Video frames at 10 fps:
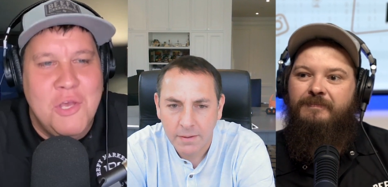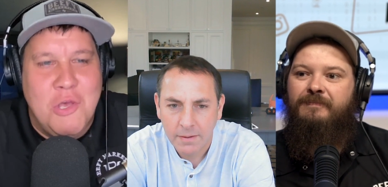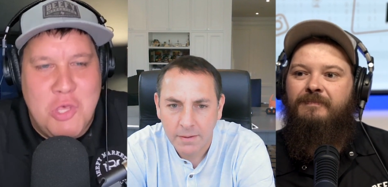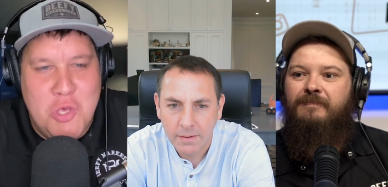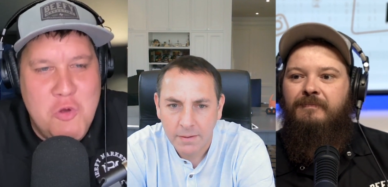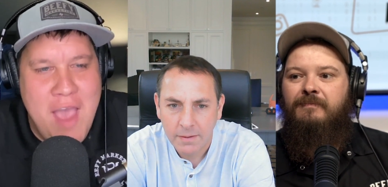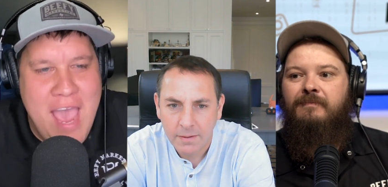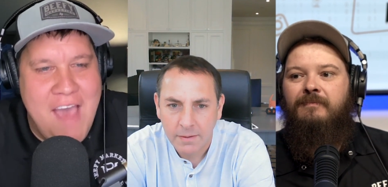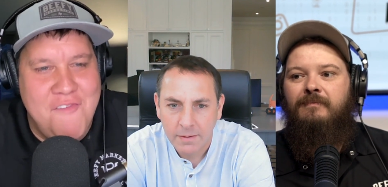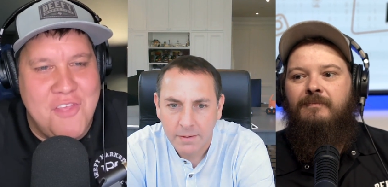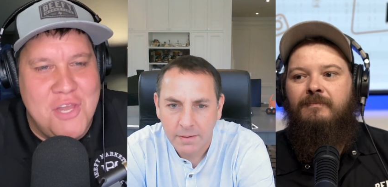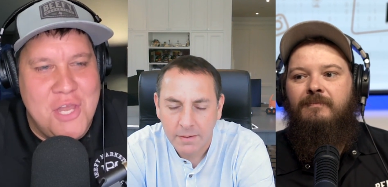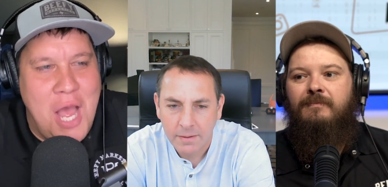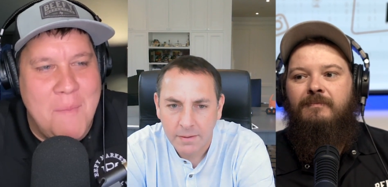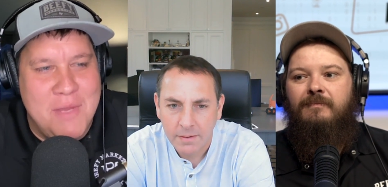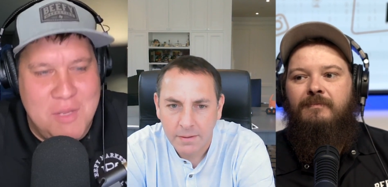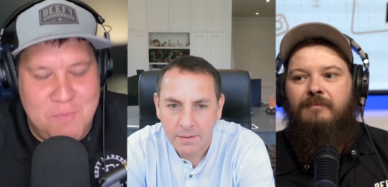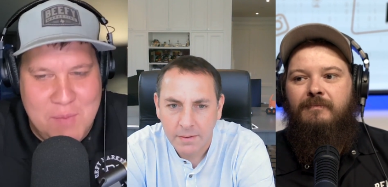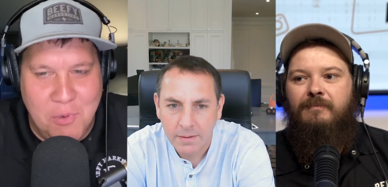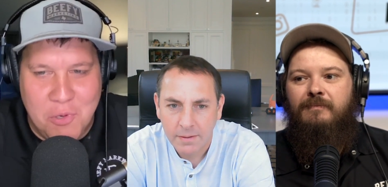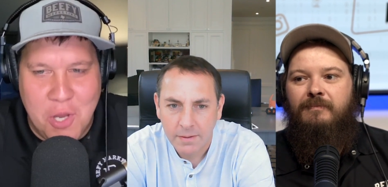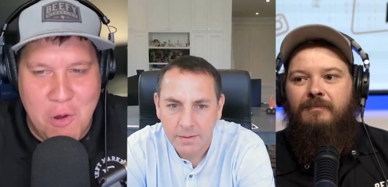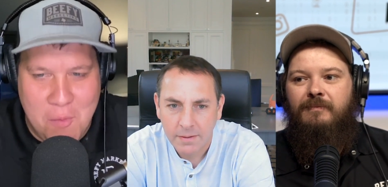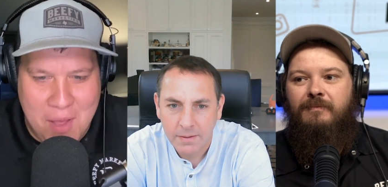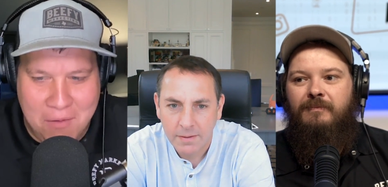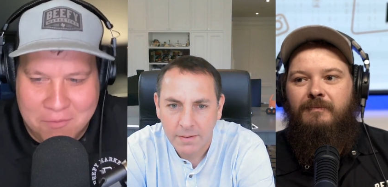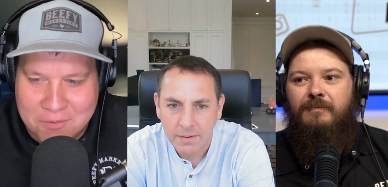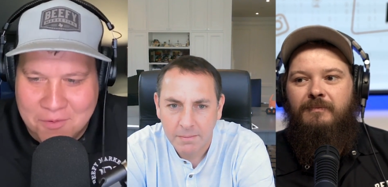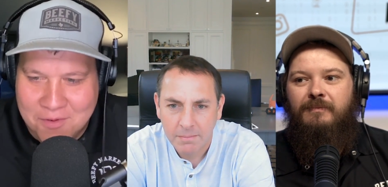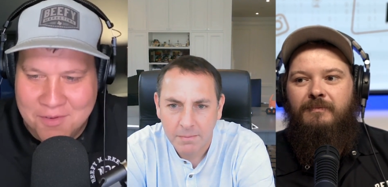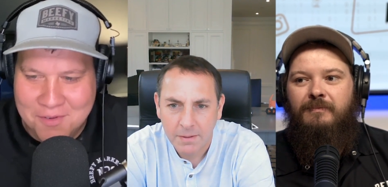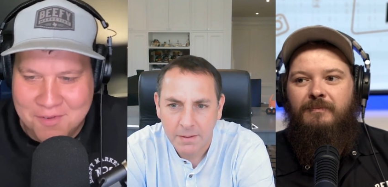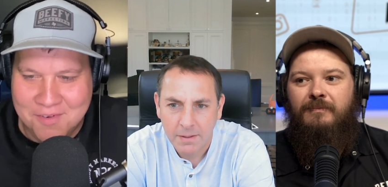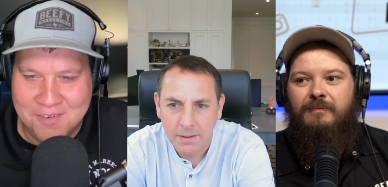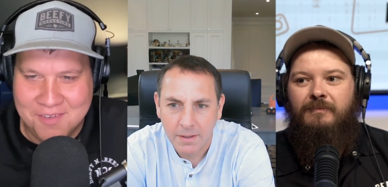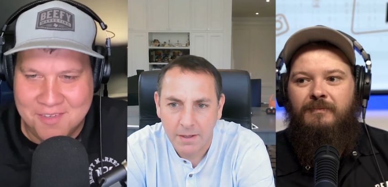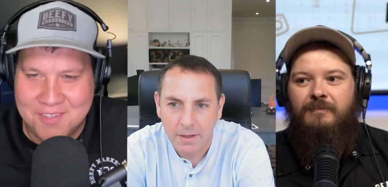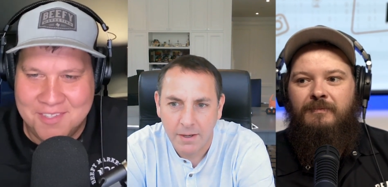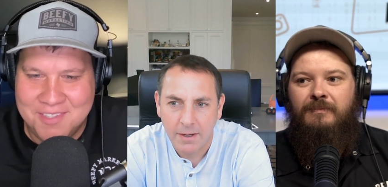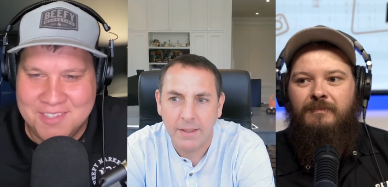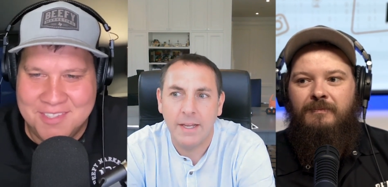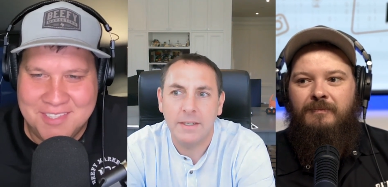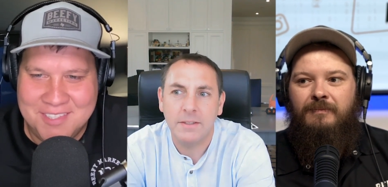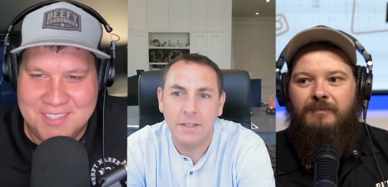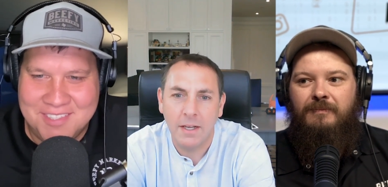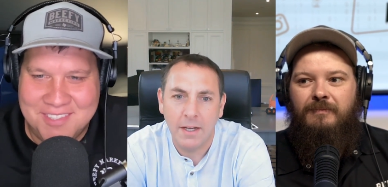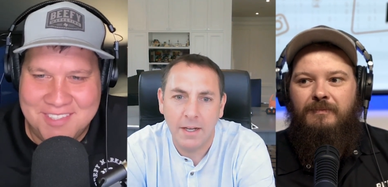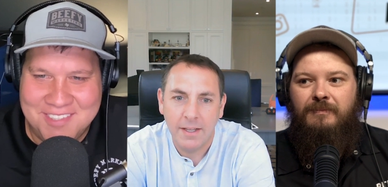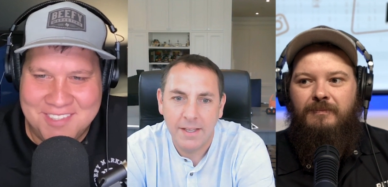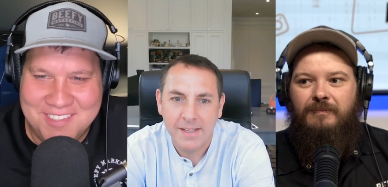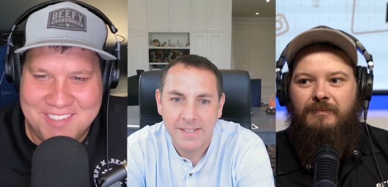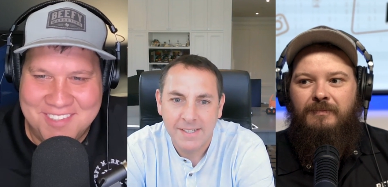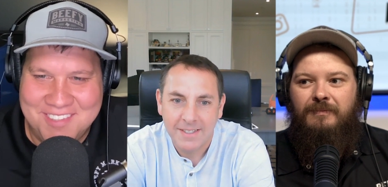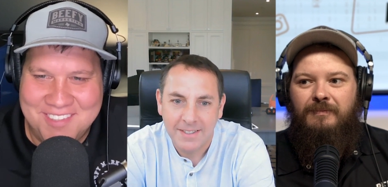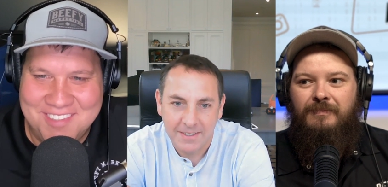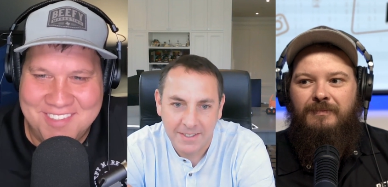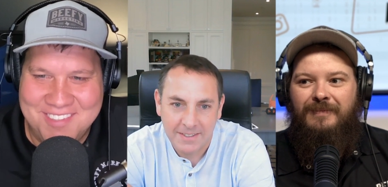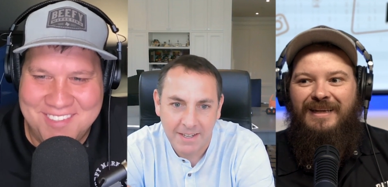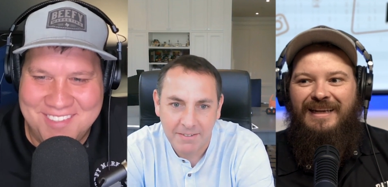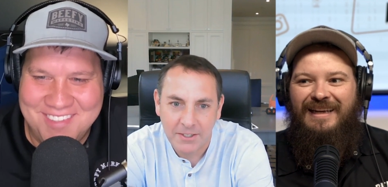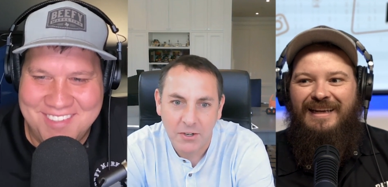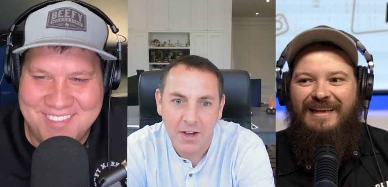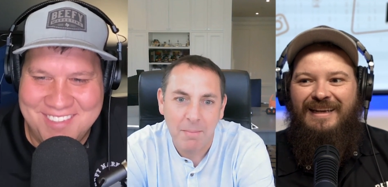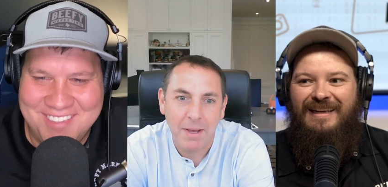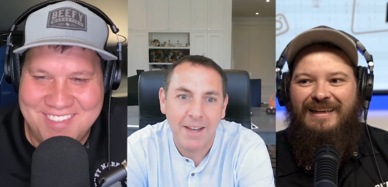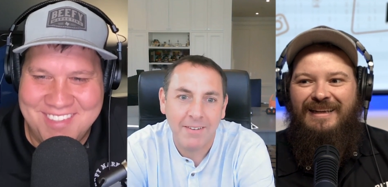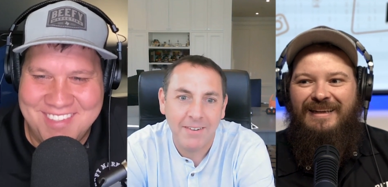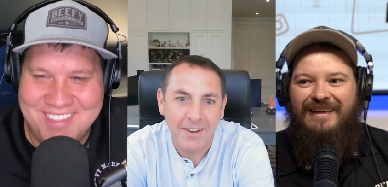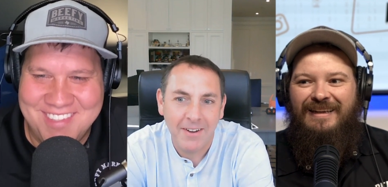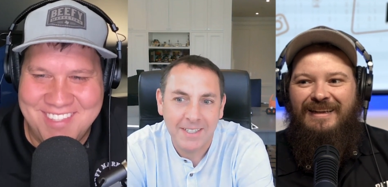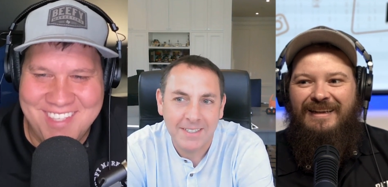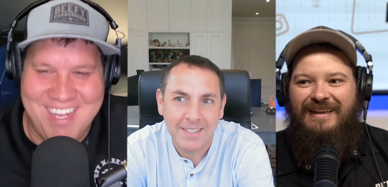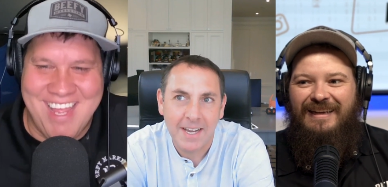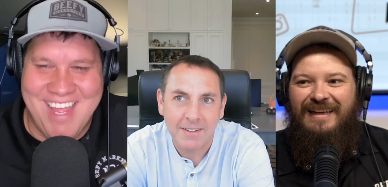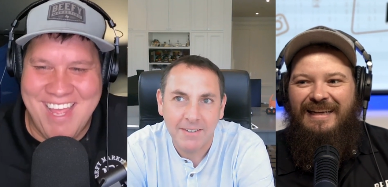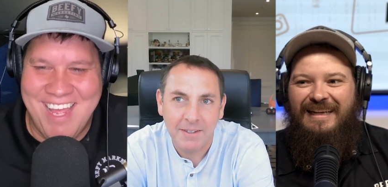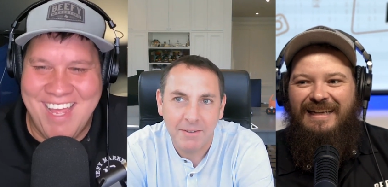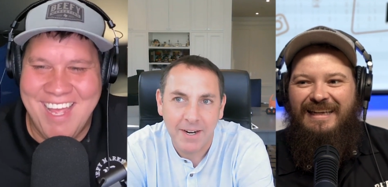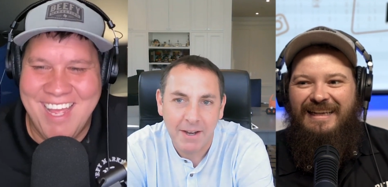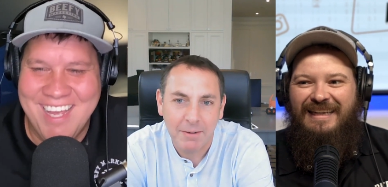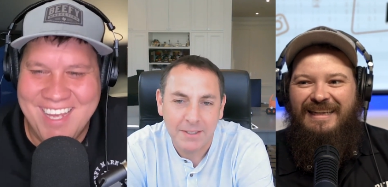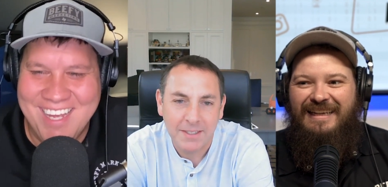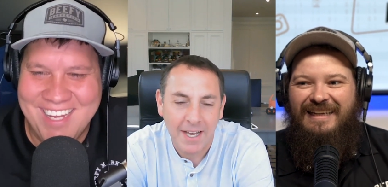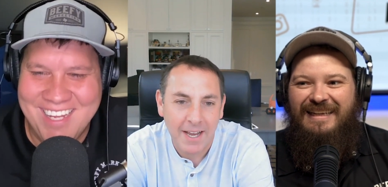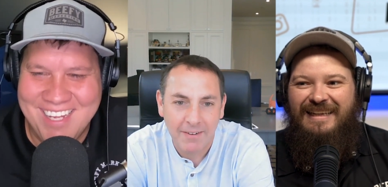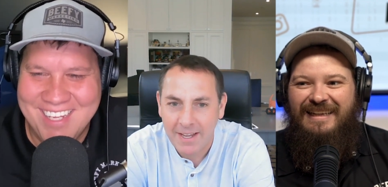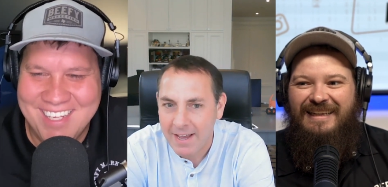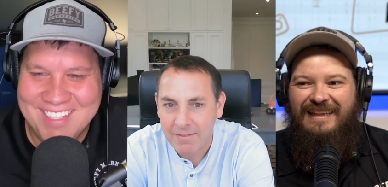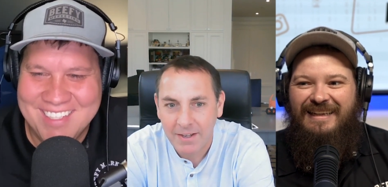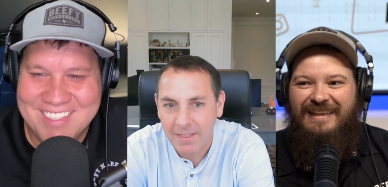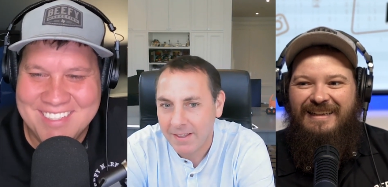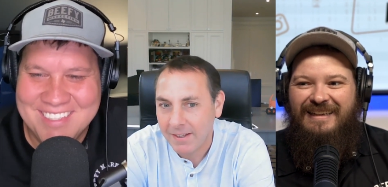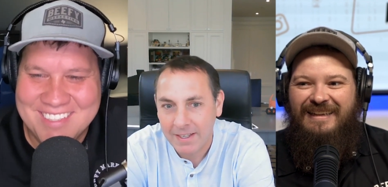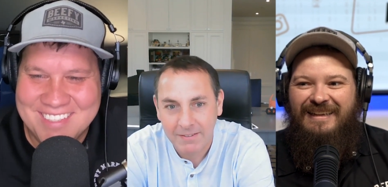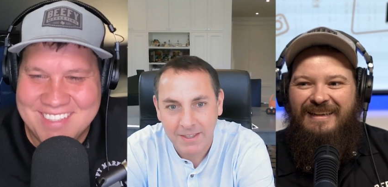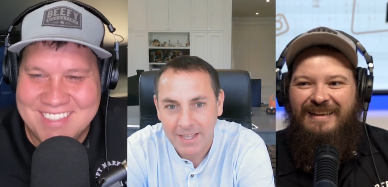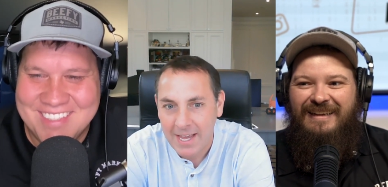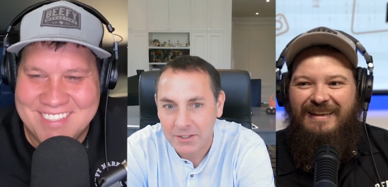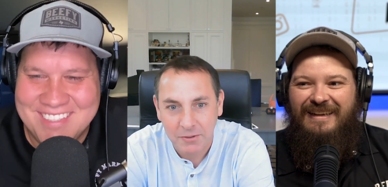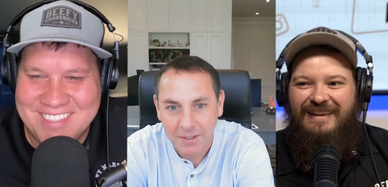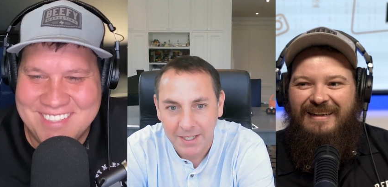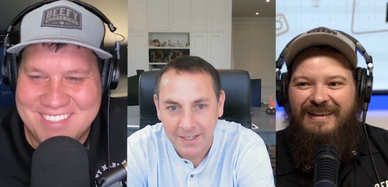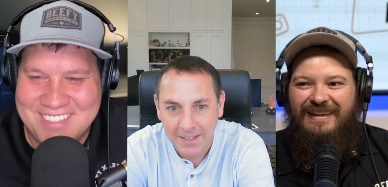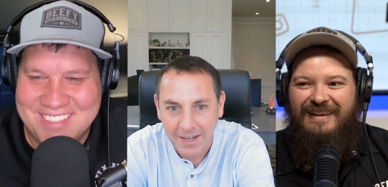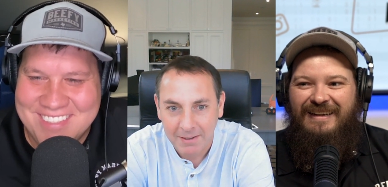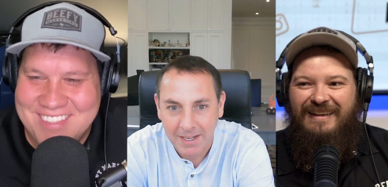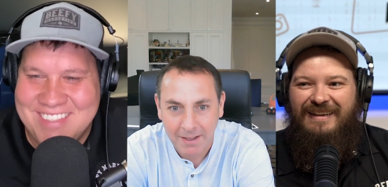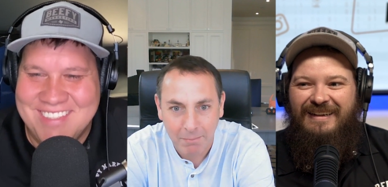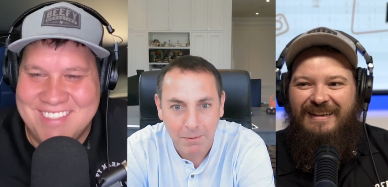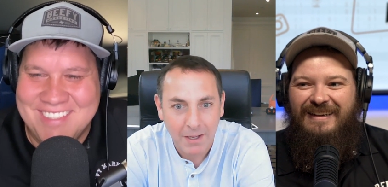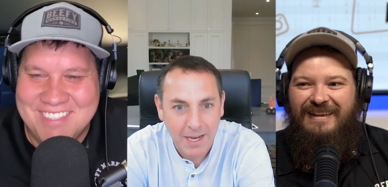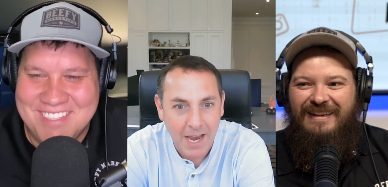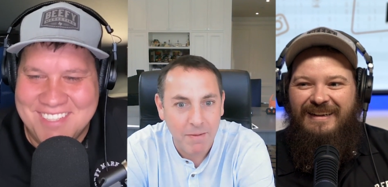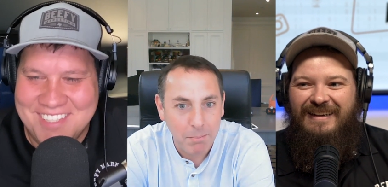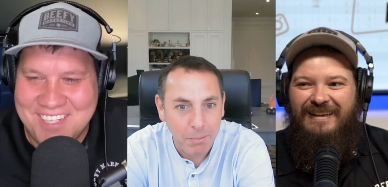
Speaker 1: you have that not many people know about? Ah, that's uh,
Speaker 2: you definitely caught me. I don't know exactly what I would say. I don't have anything that's that unique. I came kind